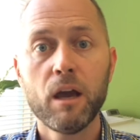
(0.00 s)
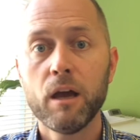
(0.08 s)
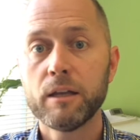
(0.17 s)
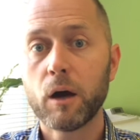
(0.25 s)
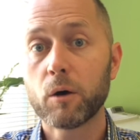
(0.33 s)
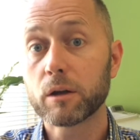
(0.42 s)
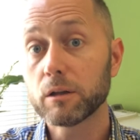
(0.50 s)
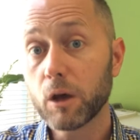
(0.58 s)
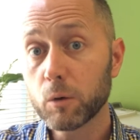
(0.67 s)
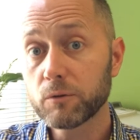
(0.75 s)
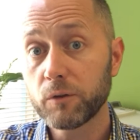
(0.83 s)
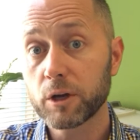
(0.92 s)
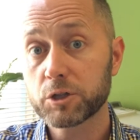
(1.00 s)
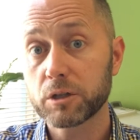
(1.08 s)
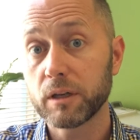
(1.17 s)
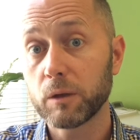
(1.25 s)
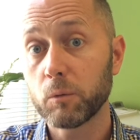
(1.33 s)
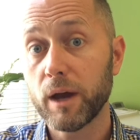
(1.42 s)
Now, in a lower
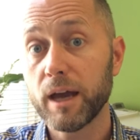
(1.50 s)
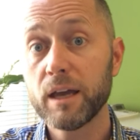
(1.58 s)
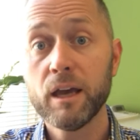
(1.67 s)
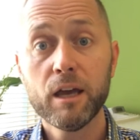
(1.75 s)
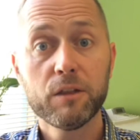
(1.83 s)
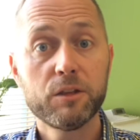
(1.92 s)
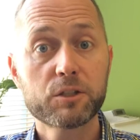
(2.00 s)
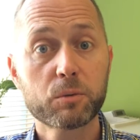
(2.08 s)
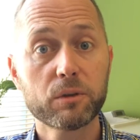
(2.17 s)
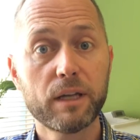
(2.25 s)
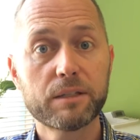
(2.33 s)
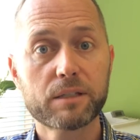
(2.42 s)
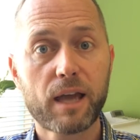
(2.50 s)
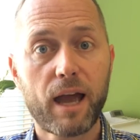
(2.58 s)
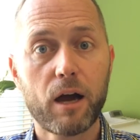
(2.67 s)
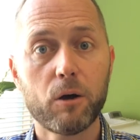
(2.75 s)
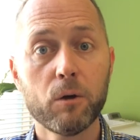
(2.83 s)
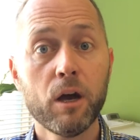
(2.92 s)
functioning way, this relates to
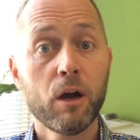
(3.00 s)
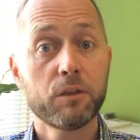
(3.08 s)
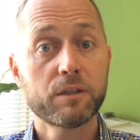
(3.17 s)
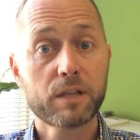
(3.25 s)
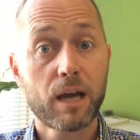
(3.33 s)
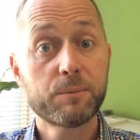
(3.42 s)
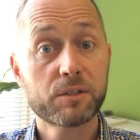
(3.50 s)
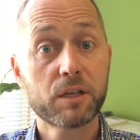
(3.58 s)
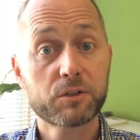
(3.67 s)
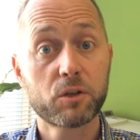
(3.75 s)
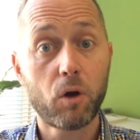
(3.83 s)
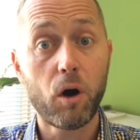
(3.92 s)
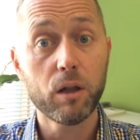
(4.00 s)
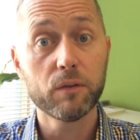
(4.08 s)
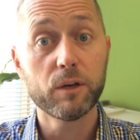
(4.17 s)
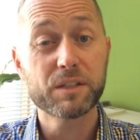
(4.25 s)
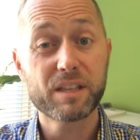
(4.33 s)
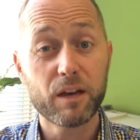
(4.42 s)
how the type 6 in all of
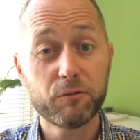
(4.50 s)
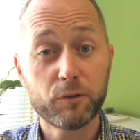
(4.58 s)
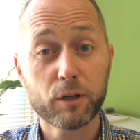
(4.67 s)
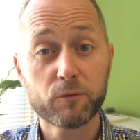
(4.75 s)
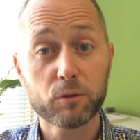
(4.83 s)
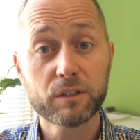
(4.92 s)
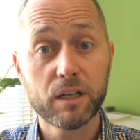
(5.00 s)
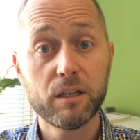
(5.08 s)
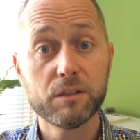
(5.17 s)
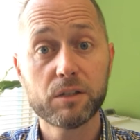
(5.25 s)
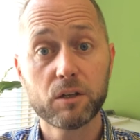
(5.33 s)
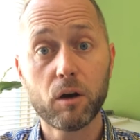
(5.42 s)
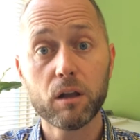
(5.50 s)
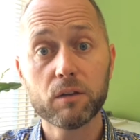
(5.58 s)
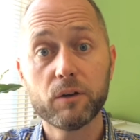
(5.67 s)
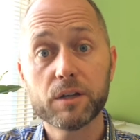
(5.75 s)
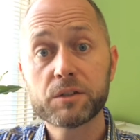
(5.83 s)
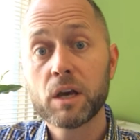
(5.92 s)
us, that fearful tendency in all of
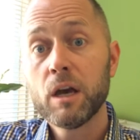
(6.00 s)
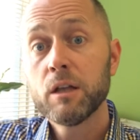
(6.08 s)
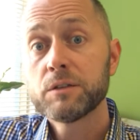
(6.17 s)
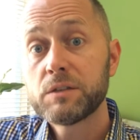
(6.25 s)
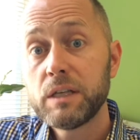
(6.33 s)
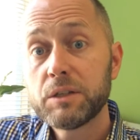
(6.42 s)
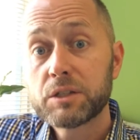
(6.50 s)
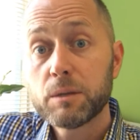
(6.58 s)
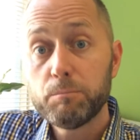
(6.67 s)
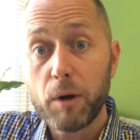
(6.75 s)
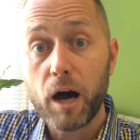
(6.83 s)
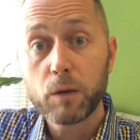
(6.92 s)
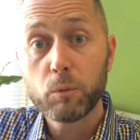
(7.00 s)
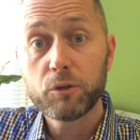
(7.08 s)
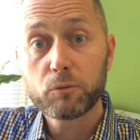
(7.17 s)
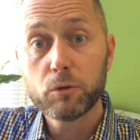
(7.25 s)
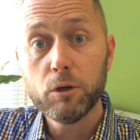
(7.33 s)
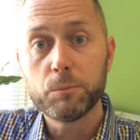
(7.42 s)
us, seeks to bond with
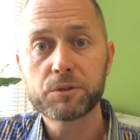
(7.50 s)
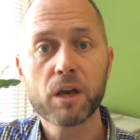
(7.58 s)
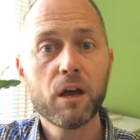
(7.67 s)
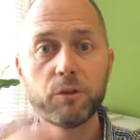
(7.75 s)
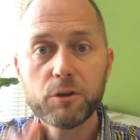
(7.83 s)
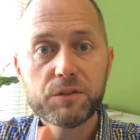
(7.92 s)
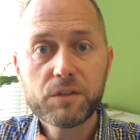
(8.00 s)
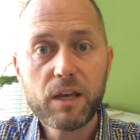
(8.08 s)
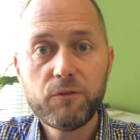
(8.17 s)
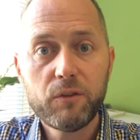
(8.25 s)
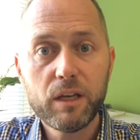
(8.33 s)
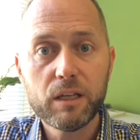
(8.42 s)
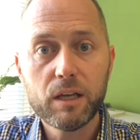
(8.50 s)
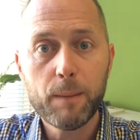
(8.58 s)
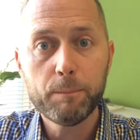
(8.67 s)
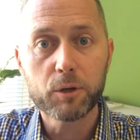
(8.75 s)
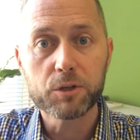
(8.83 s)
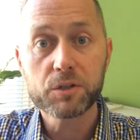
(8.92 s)
groups. There's safety in
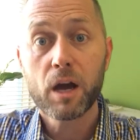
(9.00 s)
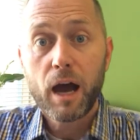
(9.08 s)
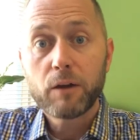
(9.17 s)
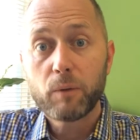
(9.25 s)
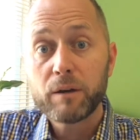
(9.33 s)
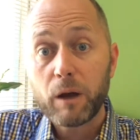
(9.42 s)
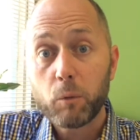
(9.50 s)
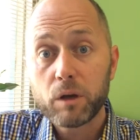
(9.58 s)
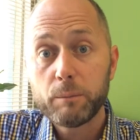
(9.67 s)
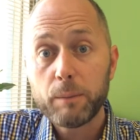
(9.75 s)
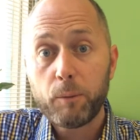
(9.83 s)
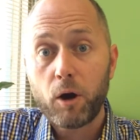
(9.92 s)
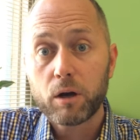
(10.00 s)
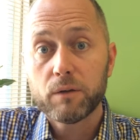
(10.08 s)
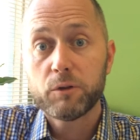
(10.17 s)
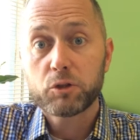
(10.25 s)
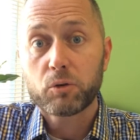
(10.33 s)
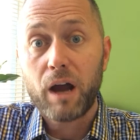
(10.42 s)
numbers. I want to be part of
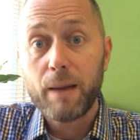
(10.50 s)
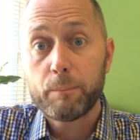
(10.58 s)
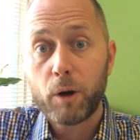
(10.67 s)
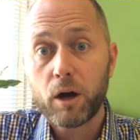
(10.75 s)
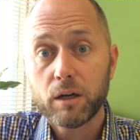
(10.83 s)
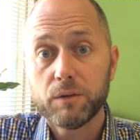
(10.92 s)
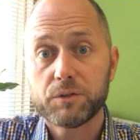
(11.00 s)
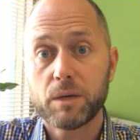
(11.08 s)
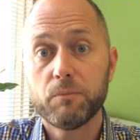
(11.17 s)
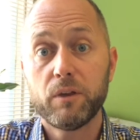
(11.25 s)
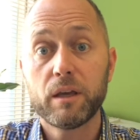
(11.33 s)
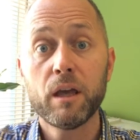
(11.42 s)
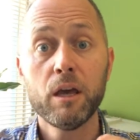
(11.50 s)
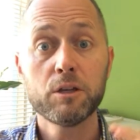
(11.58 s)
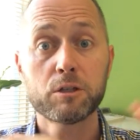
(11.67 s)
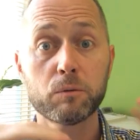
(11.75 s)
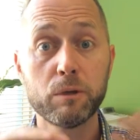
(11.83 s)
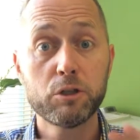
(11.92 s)
a tribe, part of something
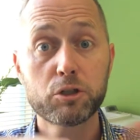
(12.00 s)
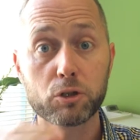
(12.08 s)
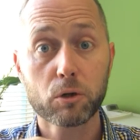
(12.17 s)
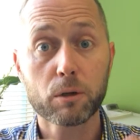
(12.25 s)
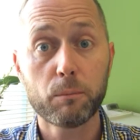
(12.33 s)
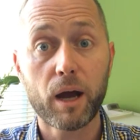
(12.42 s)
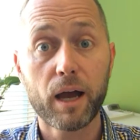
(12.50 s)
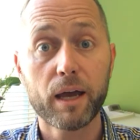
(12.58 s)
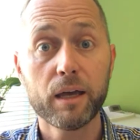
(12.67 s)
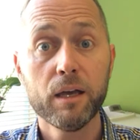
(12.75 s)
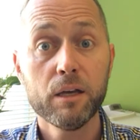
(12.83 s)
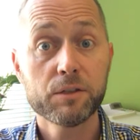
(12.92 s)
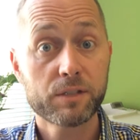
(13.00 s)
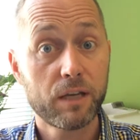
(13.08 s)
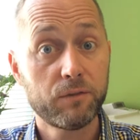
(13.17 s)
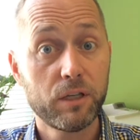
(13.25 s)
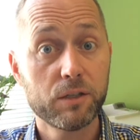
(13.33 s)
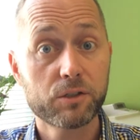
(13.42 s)
to ensure my
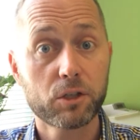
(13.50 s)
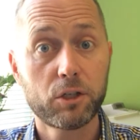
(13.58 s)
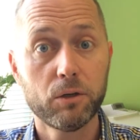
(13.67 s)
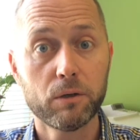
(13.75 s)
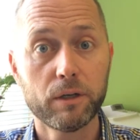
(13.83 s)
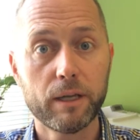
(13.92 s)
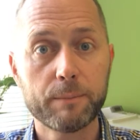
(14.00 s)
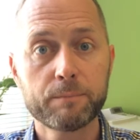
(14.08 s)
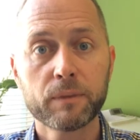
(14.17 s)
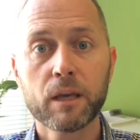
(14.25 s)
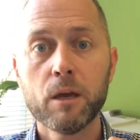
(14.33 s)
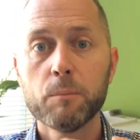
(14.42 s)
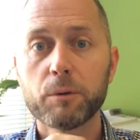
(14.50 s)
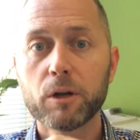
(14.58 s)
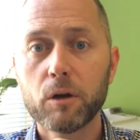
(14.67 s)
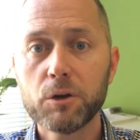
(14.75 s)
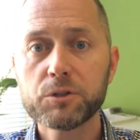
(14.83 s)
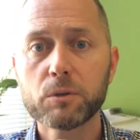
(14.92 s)
safety and security. But it
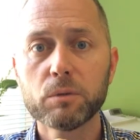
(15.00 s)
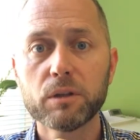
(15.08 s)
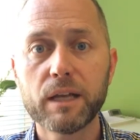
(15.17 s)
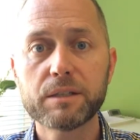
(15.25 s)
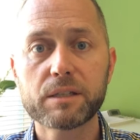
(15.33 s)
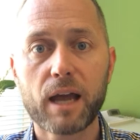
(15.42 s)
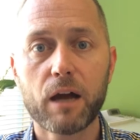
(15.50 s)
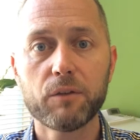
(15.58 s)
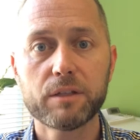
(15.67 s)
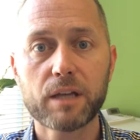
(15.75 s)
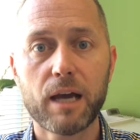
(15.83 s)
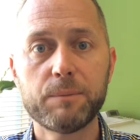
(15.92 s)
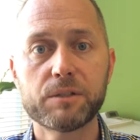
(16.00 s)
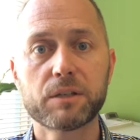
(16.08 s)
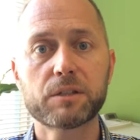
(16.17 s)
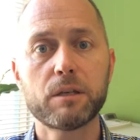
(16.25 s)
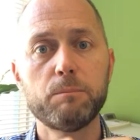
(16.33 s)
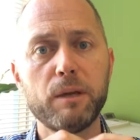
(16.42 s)
also relates to how the type 6
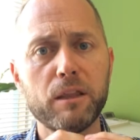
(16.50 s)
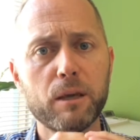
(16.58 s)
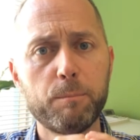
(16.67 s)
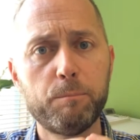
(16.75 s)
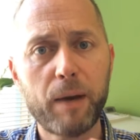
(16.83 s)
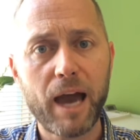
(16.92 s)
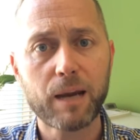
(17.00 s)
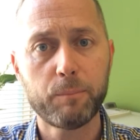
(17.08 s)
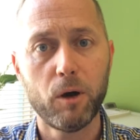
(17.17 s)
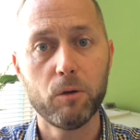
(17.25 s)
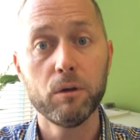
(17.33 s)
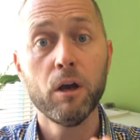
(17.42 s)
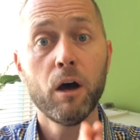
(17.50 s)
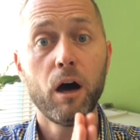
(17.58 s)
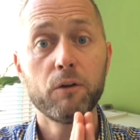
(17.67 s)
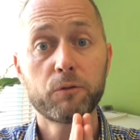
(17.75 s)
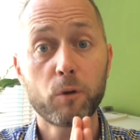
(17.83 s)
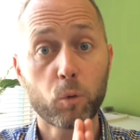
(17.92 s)
can be the backbone
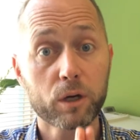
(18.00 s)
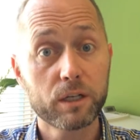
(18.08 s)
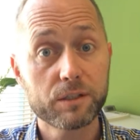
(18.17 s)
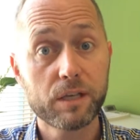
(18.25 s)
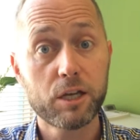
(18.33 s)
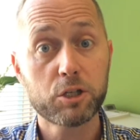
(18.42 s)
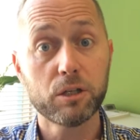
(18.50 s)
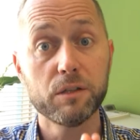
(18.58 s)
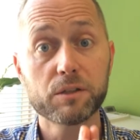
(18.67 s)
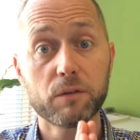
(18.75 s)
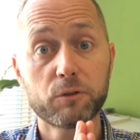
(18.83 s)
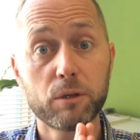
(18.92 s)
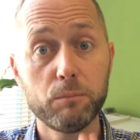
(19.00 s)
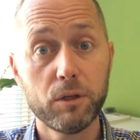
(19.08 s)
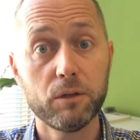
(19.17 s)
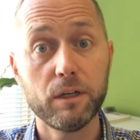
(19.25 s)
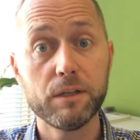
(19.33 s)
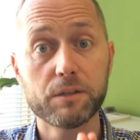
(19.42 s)
of organizations, of
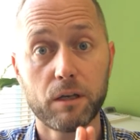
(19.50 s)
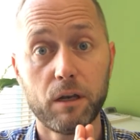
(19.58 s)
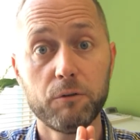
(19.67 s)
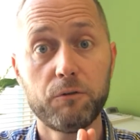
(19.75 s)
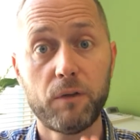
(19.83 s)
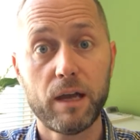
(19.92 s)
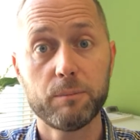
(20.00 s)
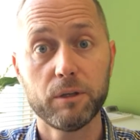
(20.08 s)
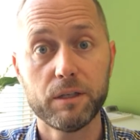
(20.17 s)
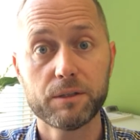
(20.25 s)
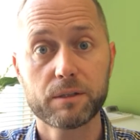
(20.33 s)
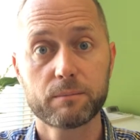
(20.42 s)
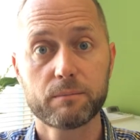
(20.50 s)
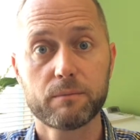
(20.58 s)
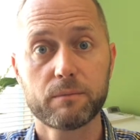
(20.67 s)
communities, and of families.